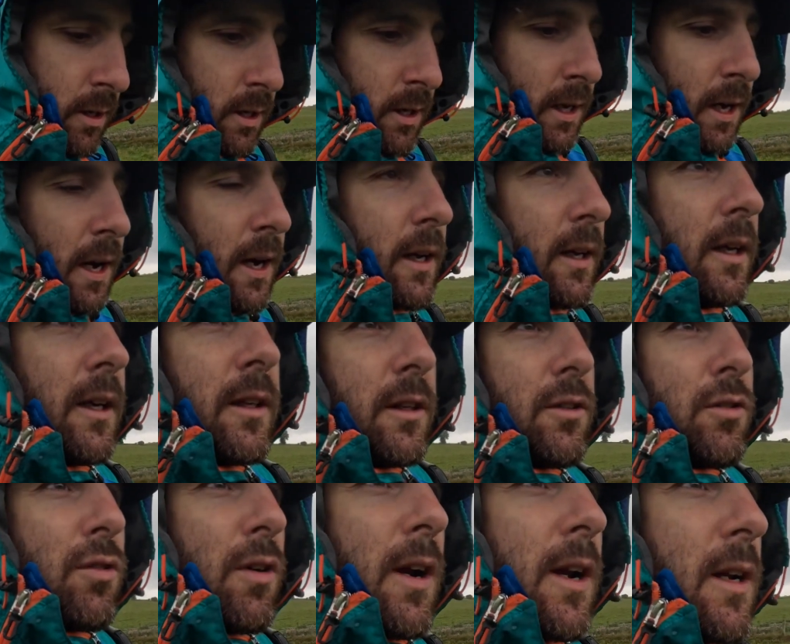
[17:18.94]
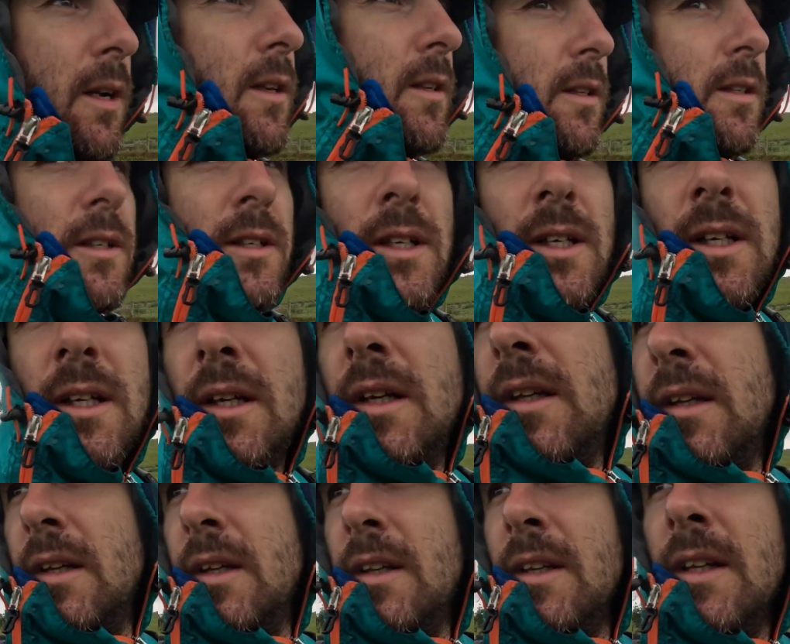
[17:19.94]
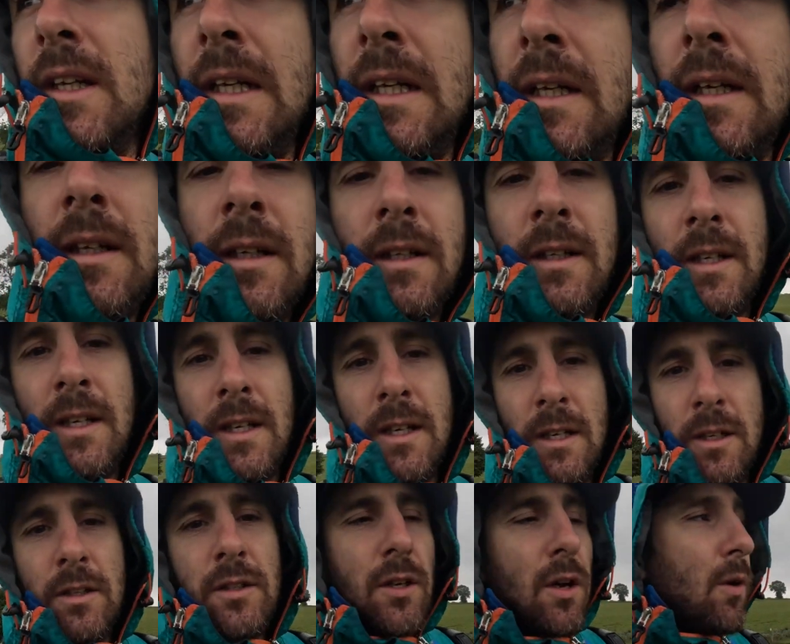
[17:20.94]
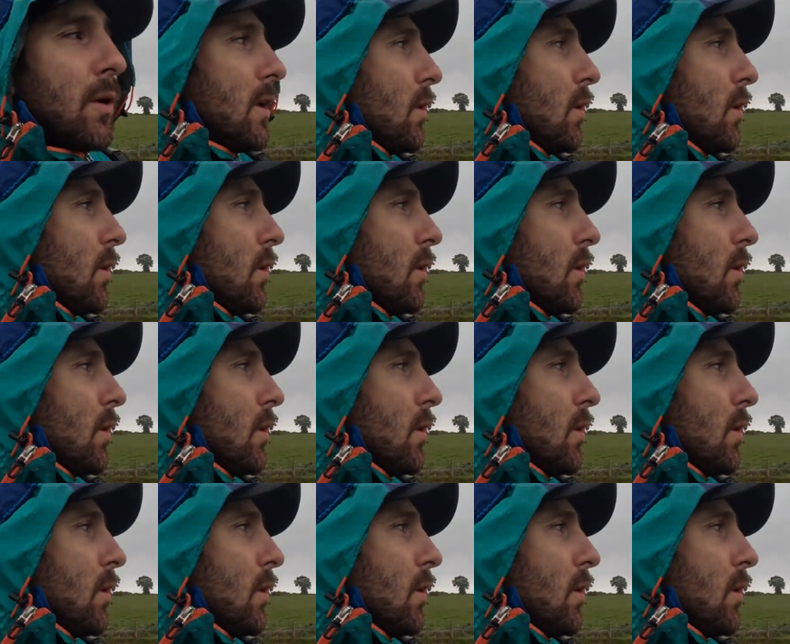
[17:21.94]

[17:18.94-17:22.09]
hiking trainers. So in